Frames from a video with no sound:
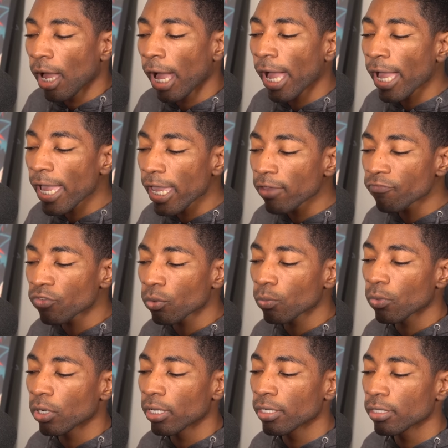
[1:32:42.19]
I for
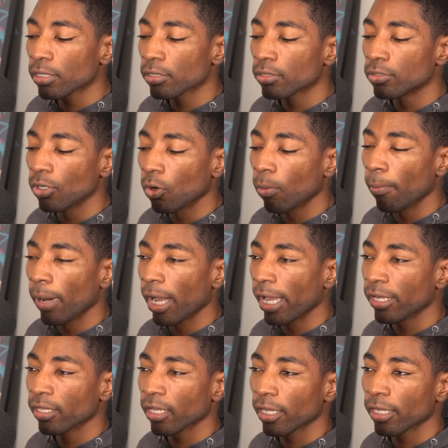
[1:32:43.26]
one don't
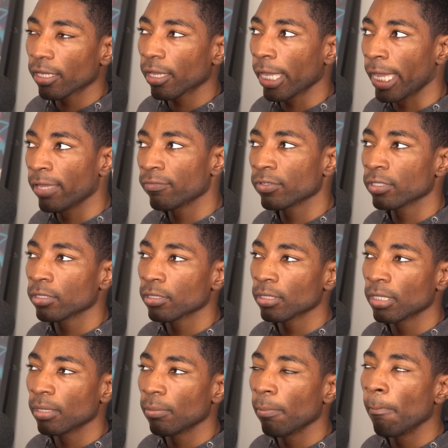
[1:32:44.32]
mind like
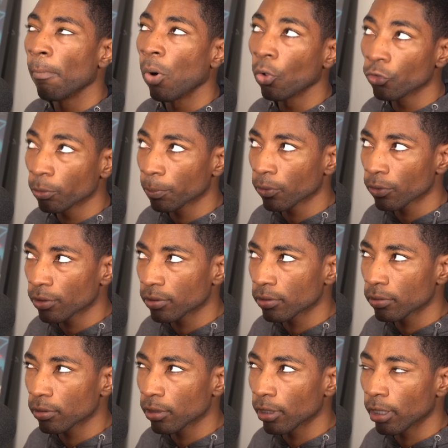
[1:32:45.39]
having multiple
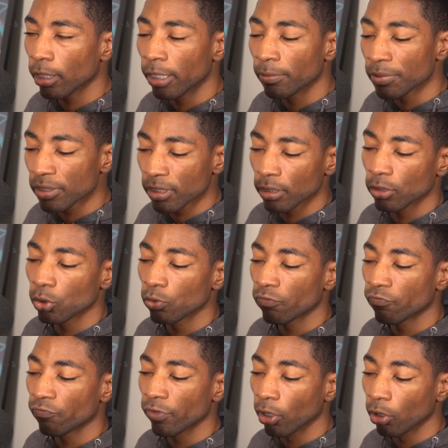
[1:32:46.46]
MCU
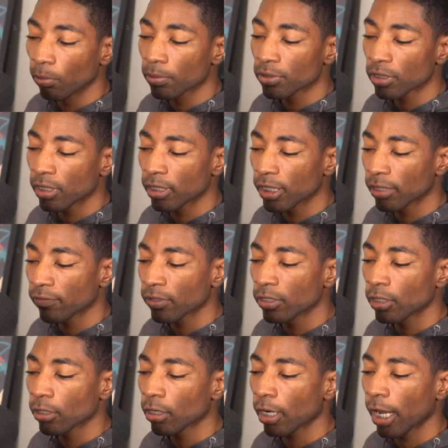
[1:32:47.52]
films in a given
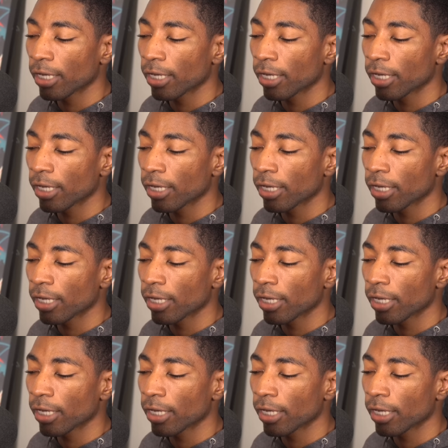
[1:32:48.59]
year.